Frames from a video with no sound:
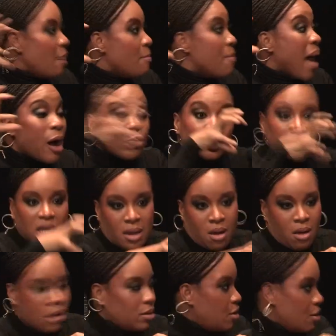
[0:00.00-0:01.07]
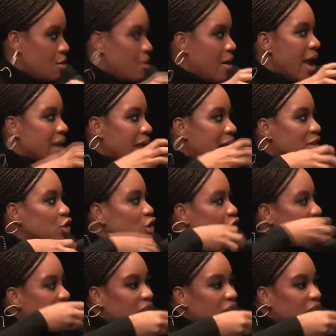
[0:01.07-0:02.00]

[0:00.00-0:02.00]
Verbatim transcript: mounting on her and as she,